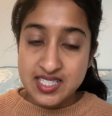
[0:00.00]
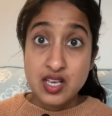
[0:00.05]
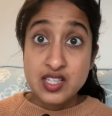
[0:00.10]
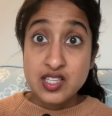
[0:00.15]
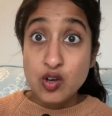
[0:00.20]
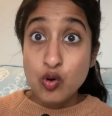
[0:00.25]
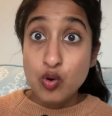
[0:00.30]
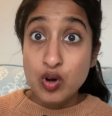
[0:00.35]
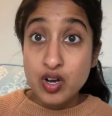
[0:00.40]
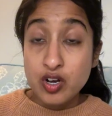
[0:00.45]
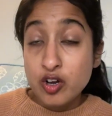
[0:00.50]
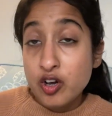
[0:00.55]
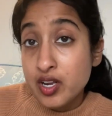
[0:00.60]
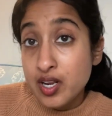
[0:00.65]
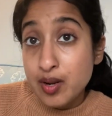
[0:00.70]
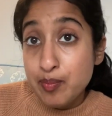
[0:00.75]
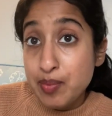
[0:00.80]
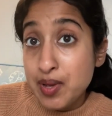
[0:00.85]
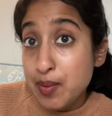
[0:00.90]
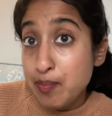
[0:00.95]
So could
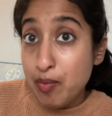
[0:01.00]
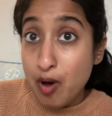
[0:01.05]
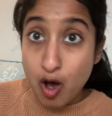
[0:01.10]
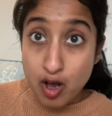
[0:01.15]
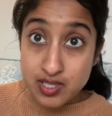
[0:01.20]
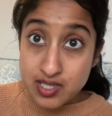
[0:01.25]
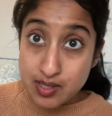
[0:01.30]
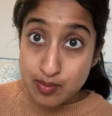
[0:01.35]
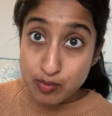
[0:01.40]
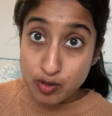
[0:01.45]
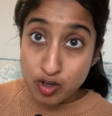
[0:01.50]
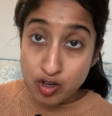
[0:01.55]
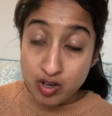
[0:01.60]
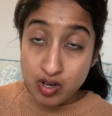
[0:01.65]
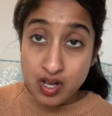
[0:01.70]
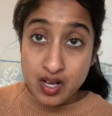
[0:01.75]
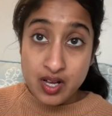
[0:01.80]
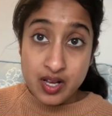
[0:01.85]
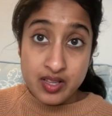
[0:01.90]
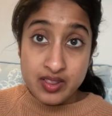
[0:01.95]
it be possible
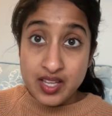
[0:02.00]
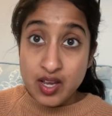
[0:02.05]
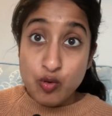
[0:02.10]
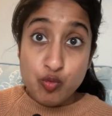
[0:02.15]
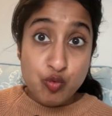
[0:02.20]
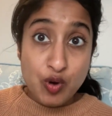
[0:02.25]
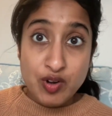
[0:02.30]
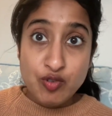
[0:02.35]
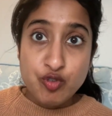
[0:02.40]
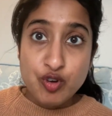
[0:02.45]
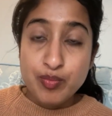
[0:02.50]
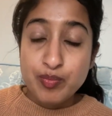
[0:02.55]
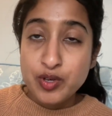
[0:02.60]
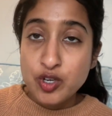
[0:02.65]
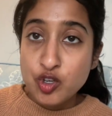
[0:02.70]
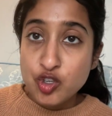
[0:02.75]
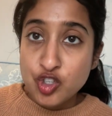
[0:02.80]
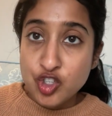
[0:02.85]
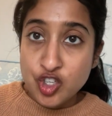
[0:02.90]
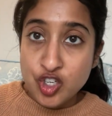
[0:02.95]
that
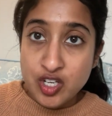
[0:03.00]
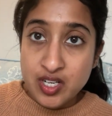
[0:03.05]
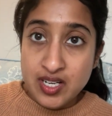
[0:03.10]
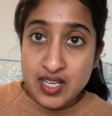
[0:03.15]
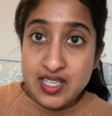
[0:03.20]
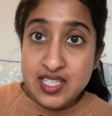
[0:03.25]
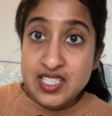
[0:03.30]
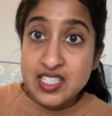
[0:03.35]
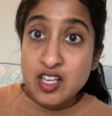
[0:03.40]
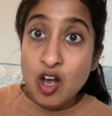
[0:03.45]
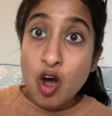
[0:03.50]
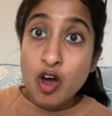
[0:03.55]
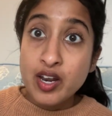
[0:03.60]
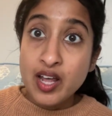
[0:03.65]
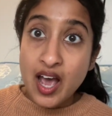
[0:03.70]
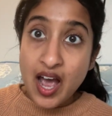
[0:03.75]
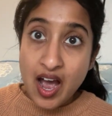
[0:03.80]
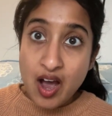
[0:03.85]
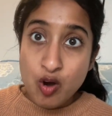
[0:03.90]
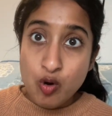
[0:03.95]
Retribution sought
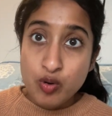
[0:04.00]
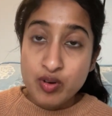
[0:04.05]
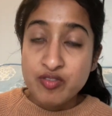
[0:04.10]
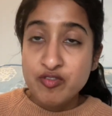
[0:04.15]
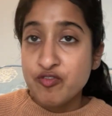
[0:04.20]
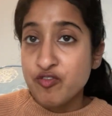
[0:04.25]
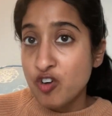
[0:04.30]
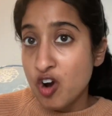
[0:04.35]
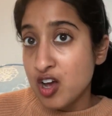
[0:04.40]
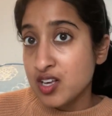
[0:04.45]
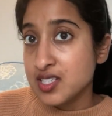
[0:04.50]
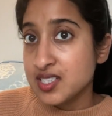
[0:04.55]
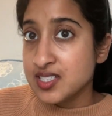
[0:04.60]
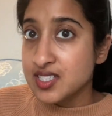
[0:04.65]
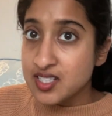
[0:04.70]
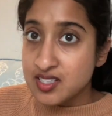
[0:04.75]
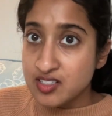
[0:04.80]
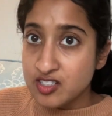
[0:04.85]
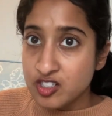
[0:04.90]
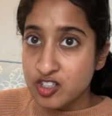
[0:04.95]
out Frost's
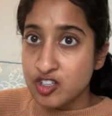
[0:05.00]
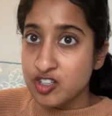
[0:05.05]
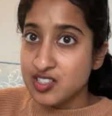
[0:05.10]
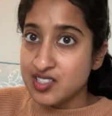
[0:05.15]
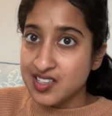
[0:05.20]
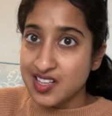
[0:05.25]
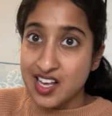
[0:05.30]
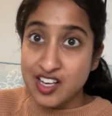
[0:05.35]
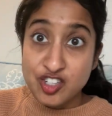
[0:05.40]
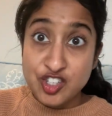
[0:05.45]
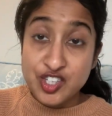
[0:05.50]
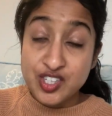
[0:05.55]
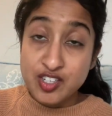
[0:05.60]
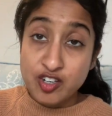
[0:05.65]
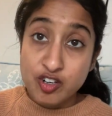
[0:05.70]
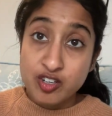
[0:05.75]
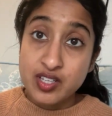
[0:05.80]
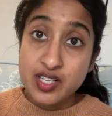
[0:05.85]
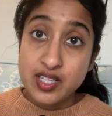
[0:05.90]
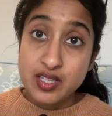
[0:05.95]
sister /
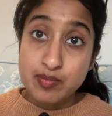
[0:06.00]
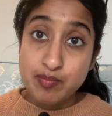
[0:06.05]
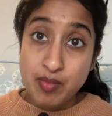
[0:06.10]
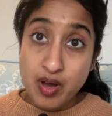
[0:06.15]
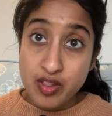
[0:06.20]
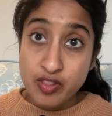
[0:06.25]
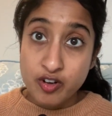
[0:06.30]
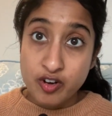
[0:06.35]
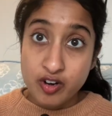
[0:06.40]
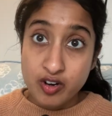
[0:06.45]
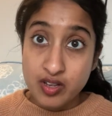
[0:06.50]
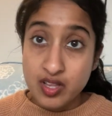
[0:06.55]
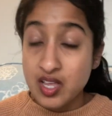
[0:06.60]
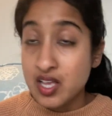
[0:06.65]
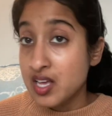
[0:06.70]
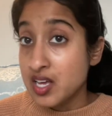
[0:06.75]
Starling's mother